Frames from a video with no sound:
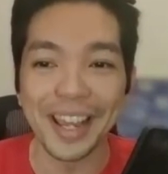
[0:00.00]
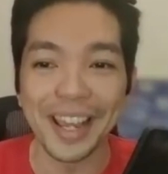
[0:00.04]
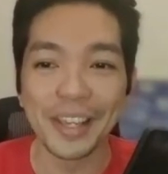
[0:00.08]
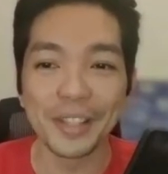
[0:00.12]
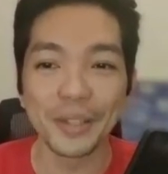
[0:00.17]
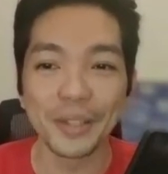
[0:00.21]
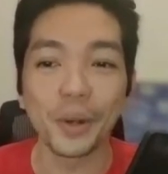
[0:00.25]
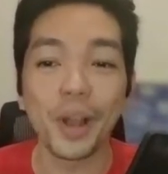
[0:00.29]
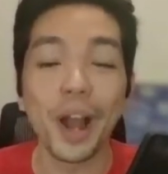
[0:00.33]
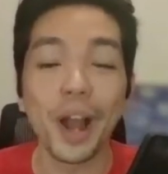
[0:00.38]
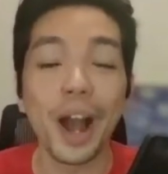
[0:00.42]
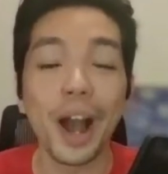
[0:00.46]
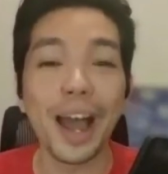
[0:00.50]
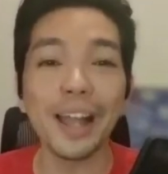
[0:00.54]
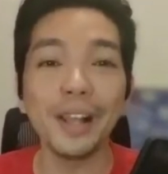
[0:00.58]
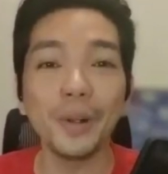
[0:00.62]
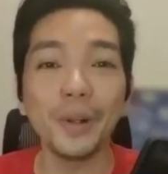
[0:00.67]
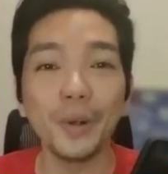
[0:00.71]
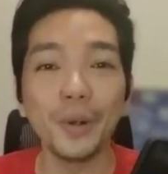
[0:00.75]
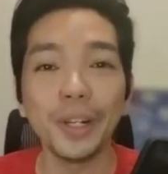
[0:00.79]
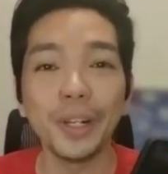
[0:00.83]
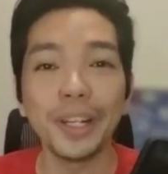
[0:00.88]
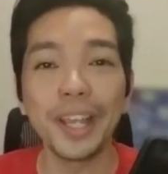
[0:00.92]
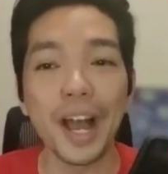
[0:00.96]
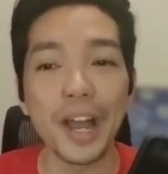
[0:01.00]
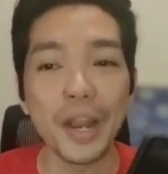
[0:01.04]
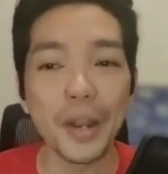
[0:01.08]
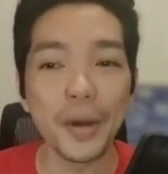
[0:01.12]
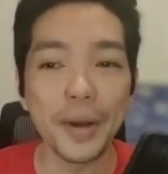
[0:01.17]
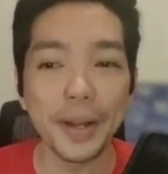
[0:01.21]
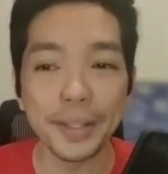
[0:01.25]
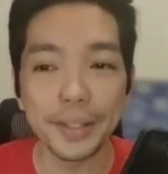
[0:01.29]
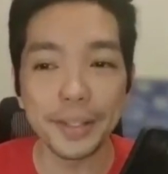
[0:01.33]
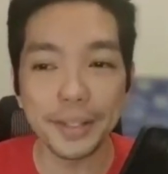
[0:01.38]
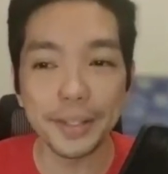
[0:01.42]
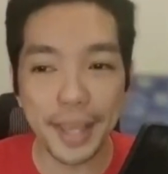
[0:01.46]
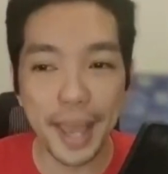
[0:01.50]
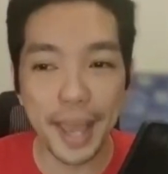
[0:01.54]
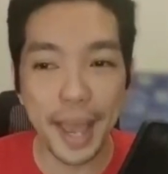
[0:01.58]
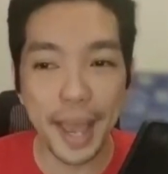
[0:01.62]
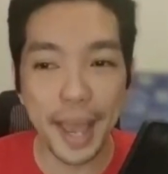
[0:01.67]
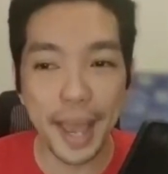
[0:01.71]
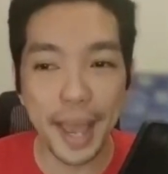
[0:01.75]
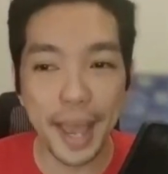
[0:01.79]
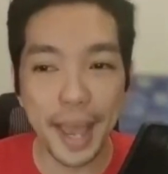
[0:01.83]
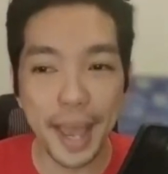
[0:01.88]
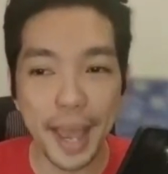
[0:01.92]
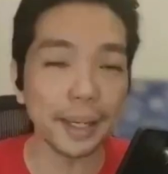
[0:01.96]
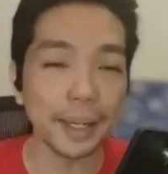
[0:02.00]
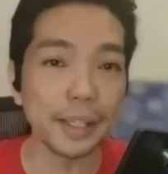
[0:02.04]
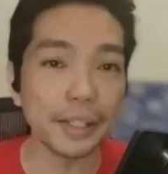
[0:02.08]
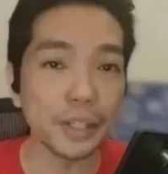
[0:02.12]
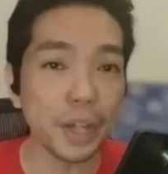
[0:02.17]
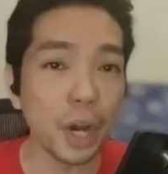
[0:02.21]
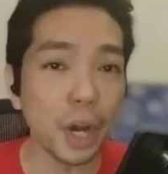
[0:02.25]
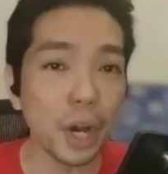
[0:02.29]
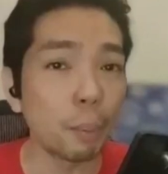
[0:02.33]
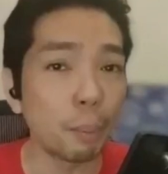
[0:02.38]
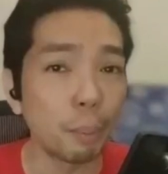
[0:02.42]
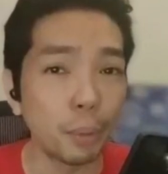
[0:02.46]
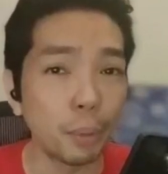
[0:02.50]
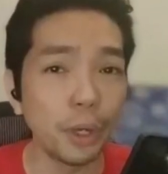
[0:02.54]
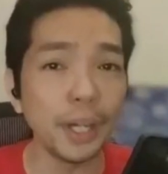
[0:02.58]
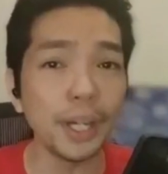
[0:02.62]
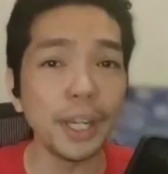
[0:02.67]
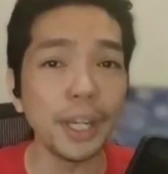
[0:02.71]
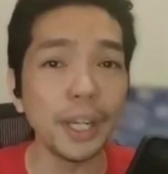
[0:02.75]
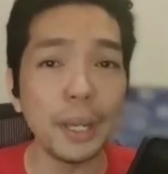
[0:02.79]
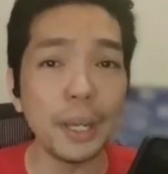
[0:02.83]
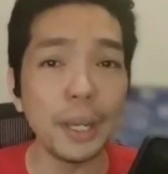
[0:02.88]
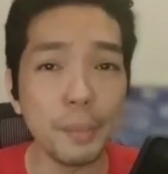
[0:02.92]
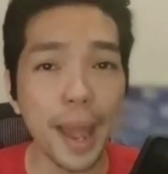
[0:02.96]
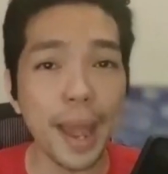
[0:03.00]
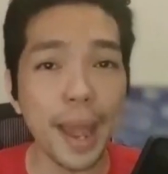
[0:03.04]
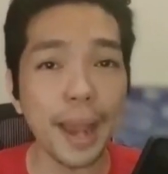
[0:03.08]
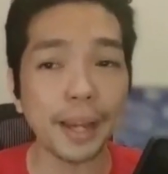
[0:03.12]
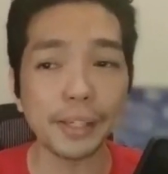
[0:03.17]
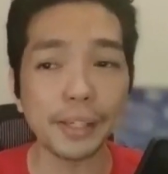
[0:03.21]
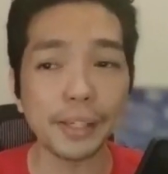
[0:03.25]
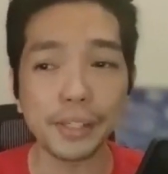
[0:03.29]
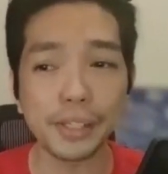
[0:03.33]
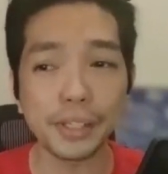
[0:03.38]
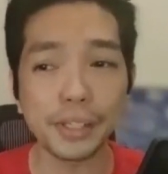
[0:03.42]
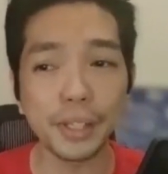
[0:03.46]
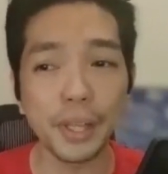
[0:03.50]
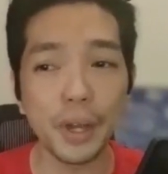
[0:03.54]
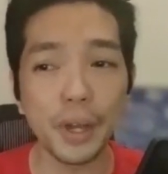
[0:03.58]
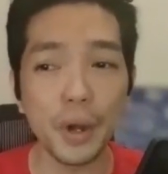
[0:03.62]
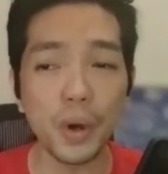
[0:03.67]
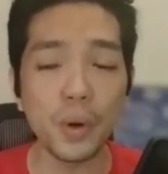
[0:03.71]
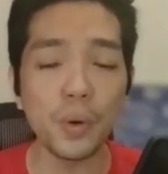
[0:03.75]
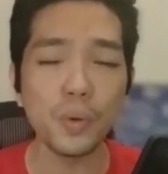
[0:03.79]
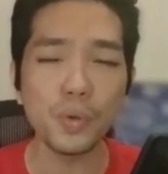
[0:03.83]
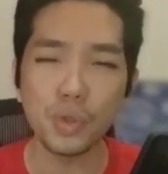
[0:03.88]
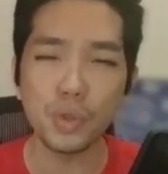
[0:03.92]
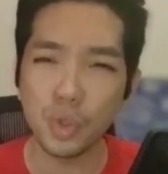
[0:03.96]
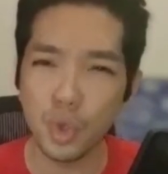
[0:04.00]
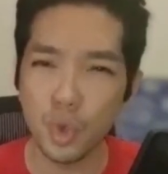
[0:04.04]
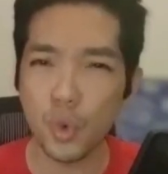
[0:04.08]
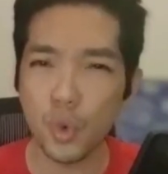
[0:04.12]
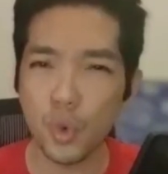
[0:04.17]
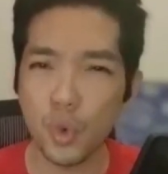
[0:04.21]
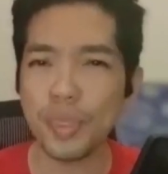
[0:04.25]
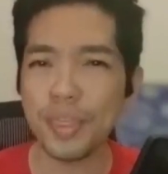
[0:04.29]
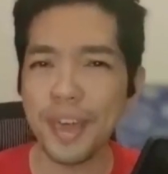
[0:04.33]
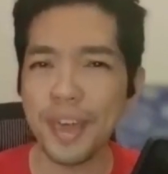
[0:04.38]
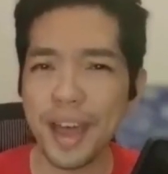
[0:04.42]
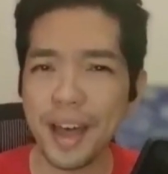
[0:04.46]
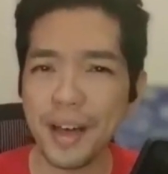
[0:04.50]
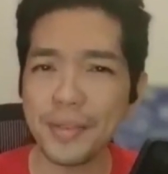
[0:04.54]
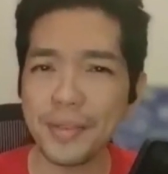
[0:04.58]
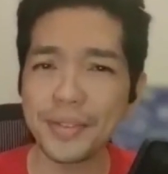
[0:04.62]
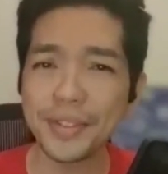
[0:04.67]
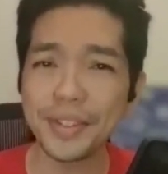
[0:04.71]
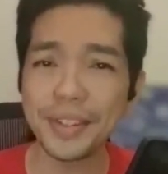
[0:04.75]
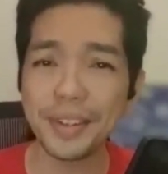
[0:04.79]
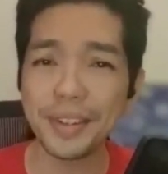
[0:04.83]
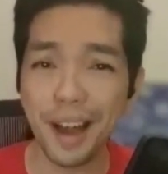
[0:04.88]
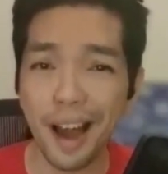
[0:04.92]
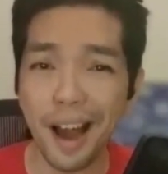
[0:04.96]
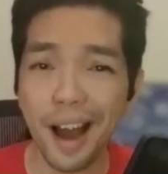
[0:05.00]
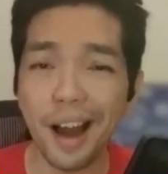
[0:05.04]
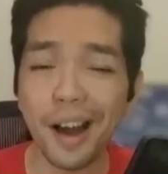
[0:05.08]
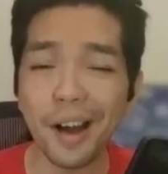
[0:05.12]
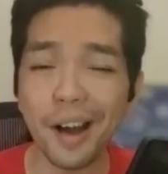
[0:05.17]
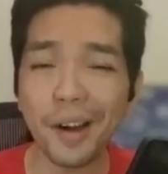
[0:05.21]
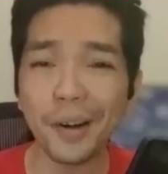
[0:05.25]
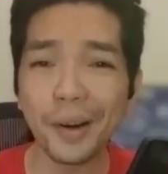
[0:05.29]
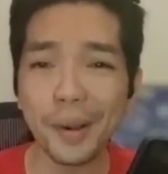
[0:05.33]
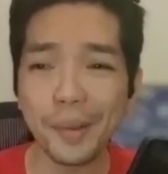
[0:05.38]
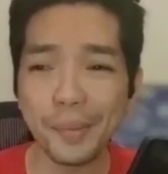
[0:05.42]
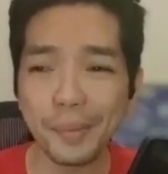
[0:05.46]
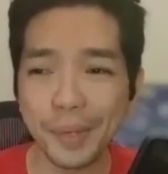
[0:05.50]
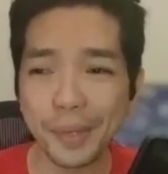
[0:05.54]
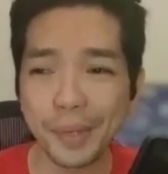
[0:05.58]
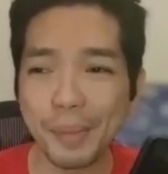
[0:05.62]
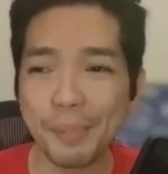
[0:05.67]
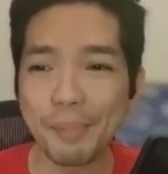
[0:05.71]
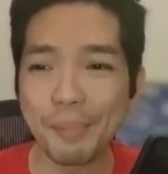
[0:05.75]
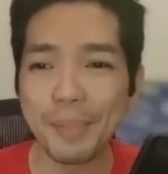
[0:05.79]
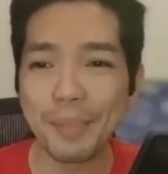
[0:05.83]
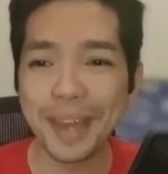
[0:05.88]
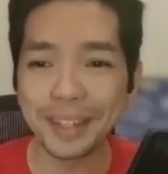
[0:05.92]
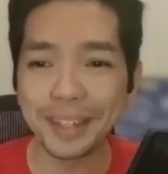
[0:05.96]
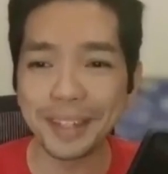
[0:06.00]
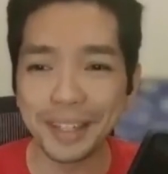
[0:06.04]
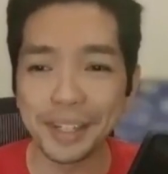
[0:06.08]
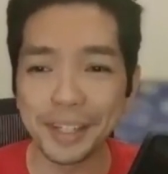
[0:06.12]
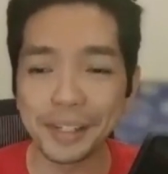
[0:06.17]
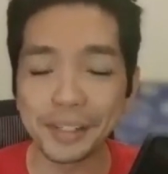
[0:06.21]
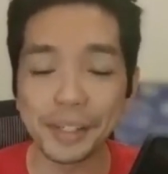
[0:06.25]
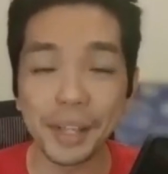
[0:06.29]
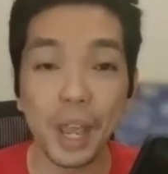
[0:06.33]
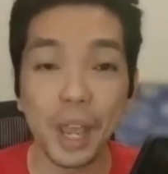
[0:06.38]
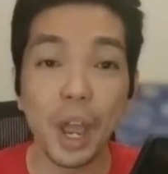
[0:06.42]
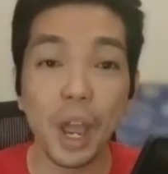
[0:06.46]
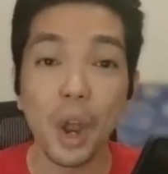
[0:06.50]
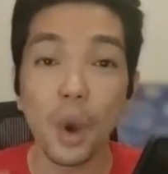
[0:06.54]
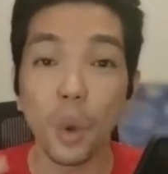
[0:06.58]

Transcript: So Kyle Juliano and Sam Akins are bringing back slow 2000 R&B medleys